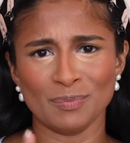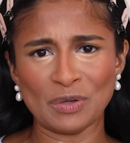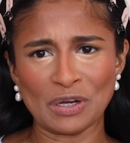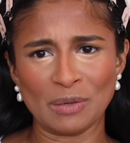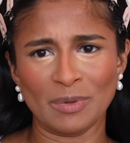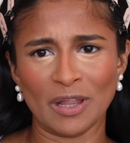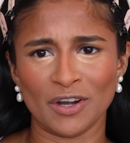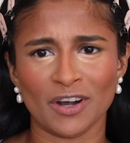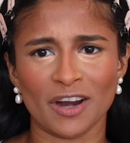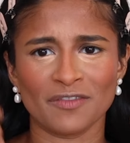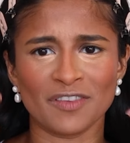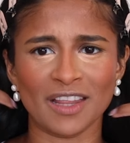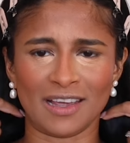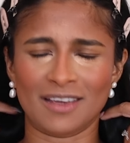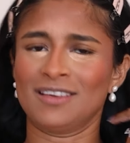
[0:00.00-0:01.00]
beauty blender. I
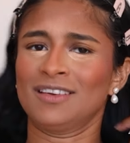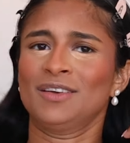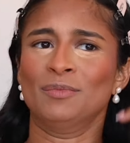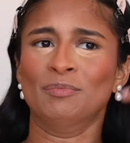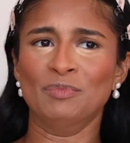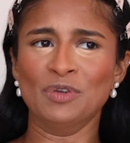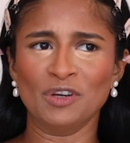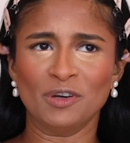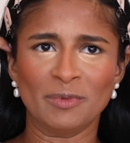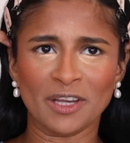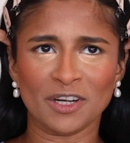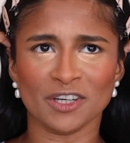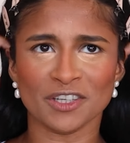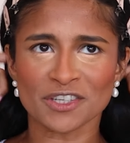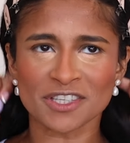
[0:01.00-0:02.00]
feel like beauty
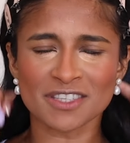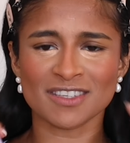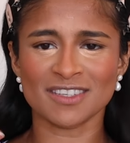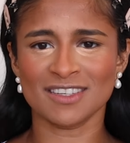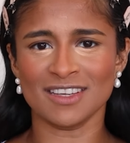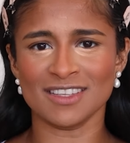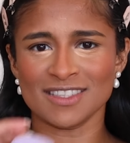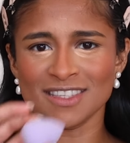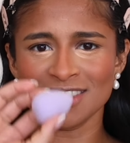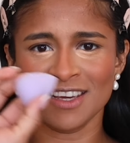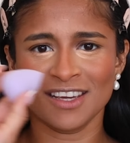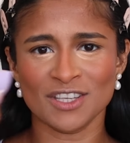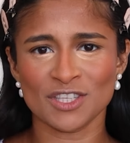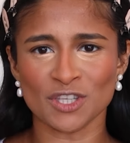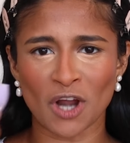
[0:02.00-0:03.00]
blender just is
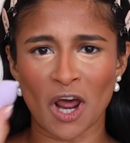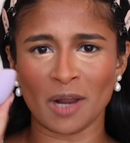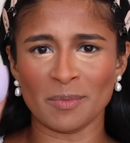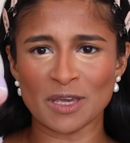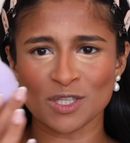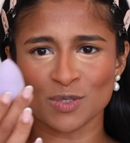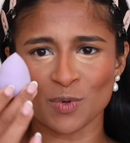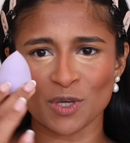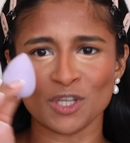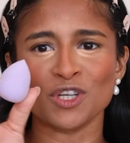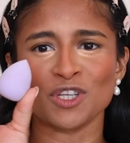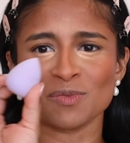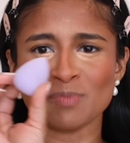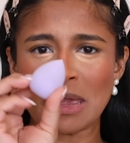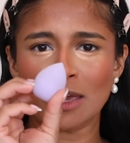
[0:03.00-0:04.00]
synonymous with
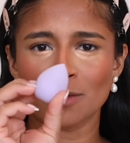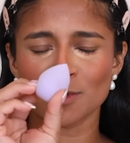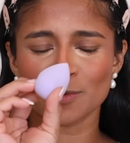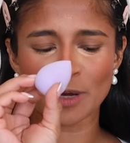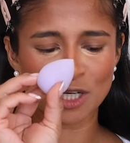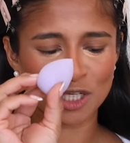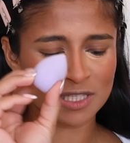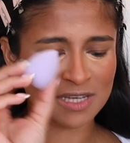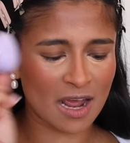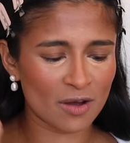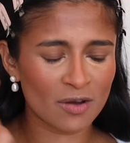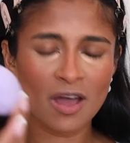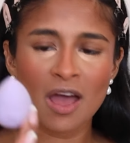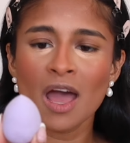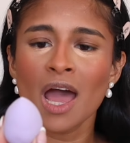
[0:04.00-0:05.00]
just makeup sponges
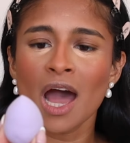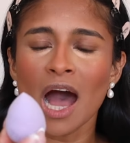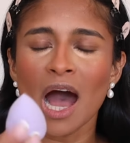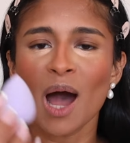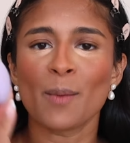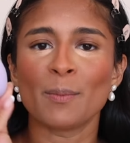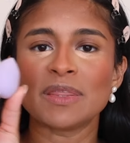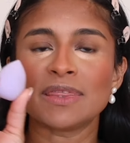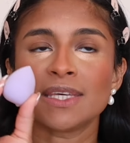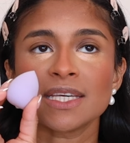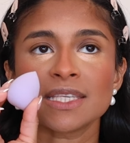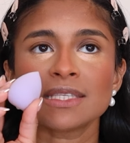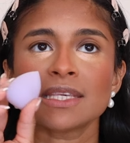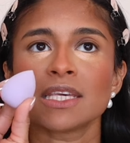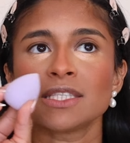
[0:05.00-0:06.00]
now. But
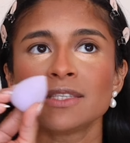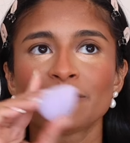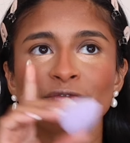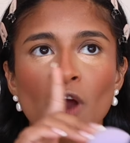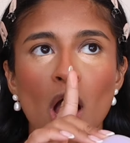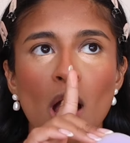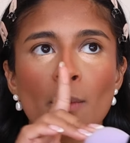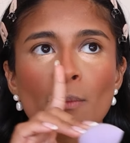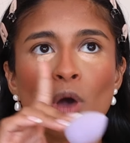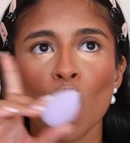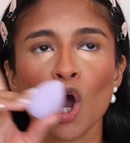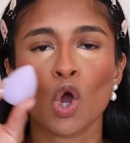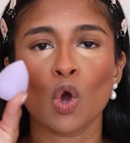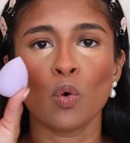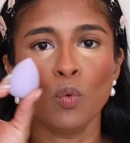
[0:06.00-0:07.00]
this is from
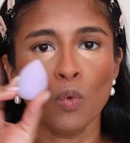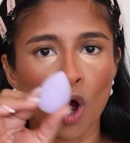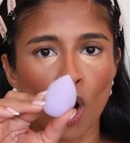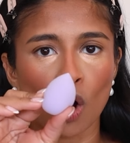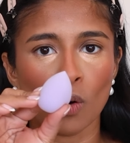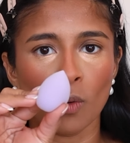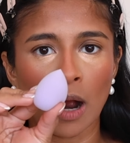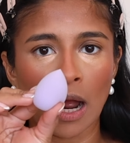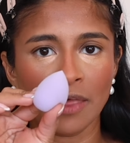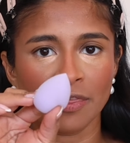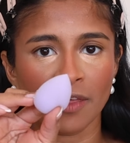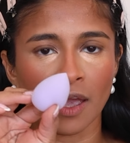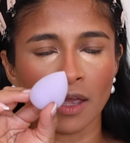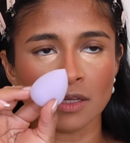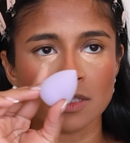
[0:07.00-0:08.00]
Quo, I
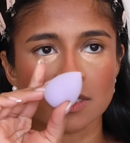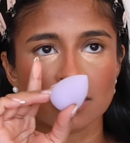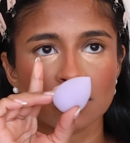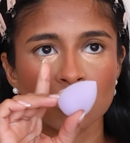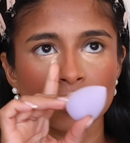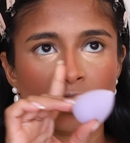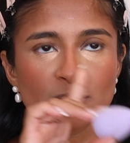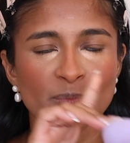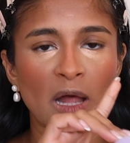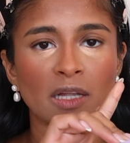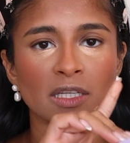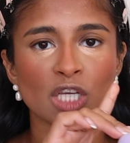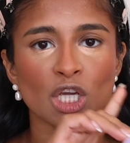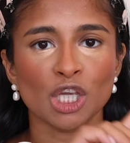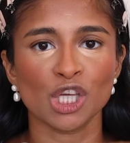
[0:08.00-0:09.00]
think. It's
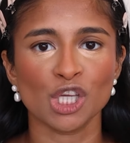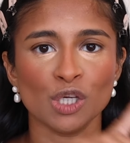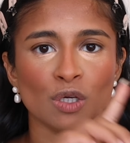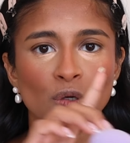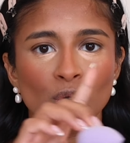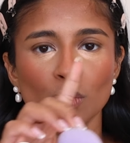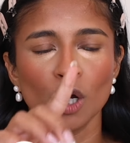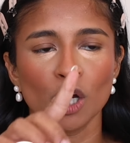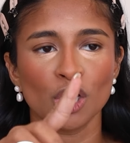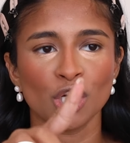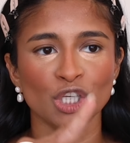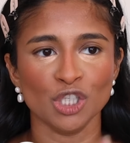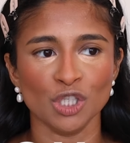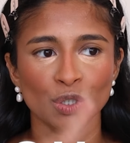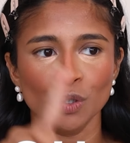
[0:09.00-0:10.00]
spelled
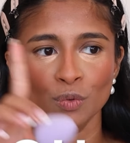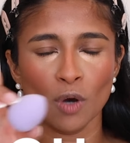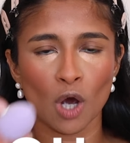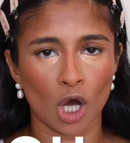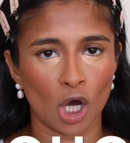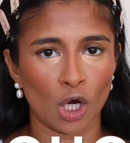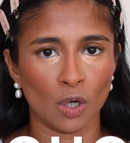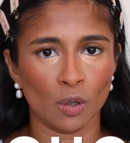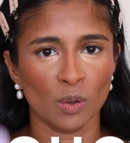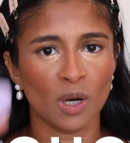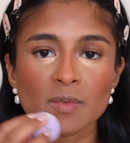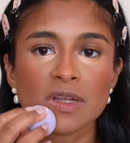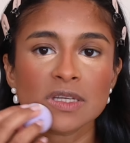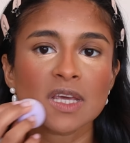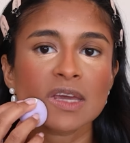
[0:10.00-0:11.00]
Q-U-O. So
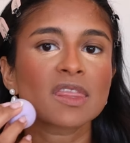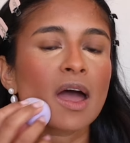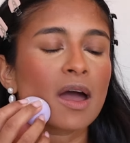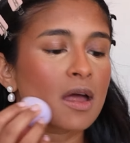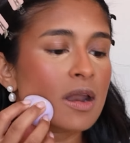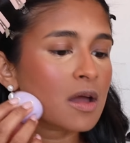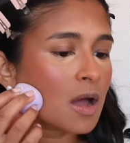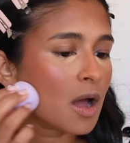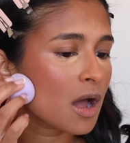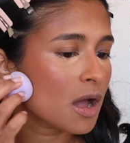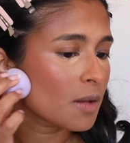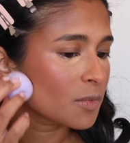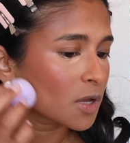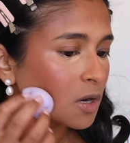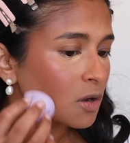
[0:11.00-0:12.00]
I'm gonna take that,
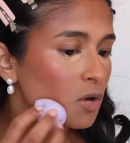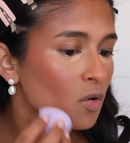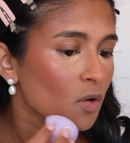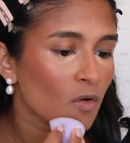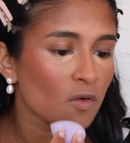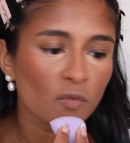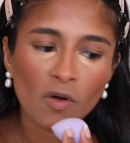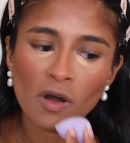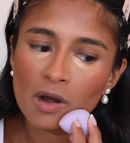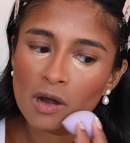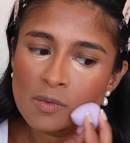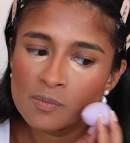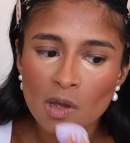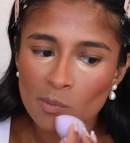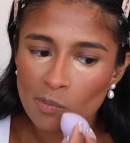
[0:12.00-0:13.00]
I'm gonna go
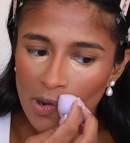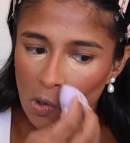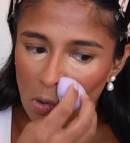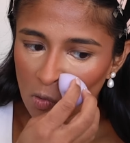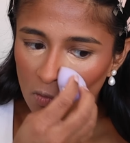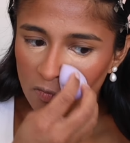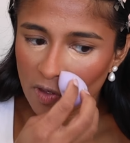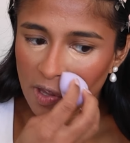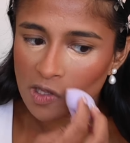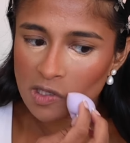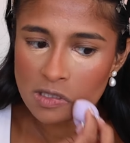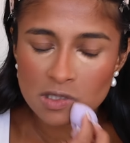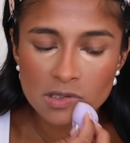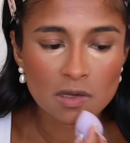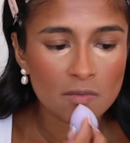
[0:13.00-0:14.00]
over my whole
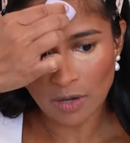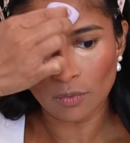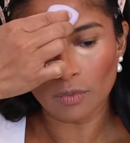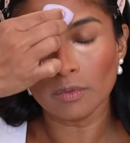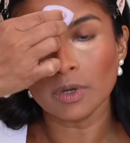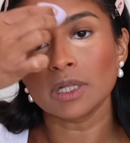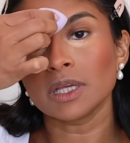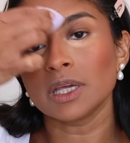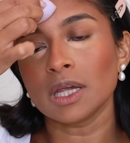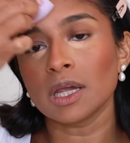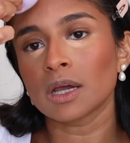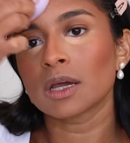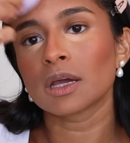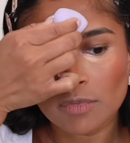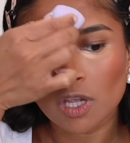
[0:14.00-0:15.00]
face and
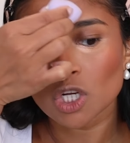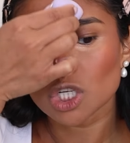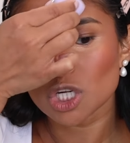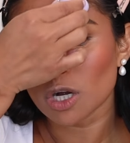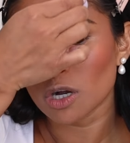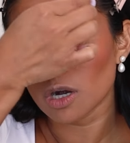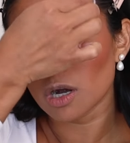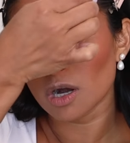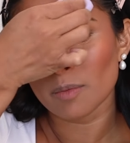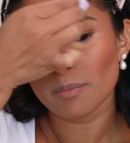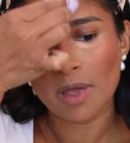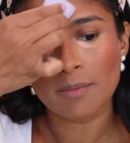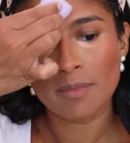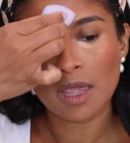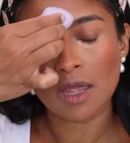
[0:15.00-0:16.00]
really make sure
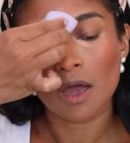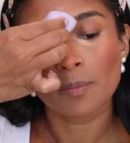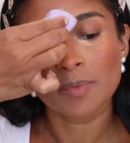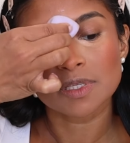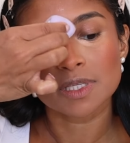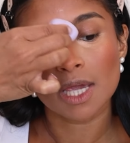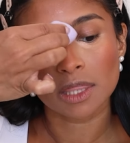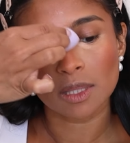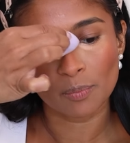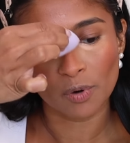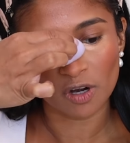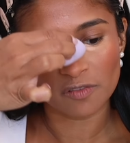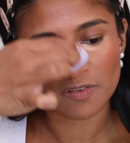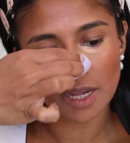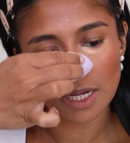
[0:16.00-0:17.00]
my makeup is like the
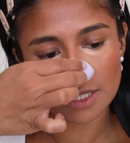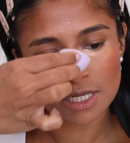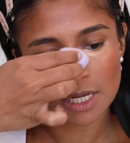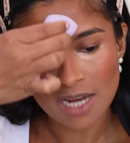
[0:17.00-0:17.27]
perfect